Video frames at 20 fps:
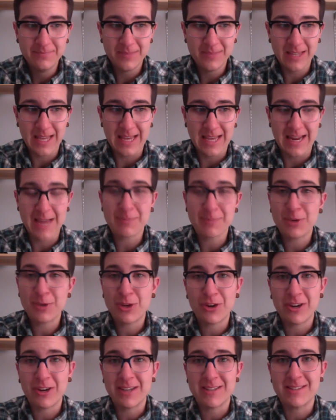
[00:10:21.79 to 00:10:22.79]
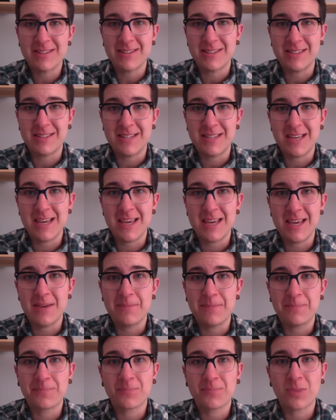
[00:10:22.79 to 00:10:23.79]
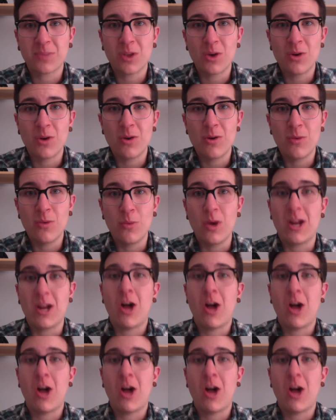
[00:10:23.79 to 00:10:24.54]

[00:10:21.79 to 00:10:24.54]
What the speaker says: I'm curious to see what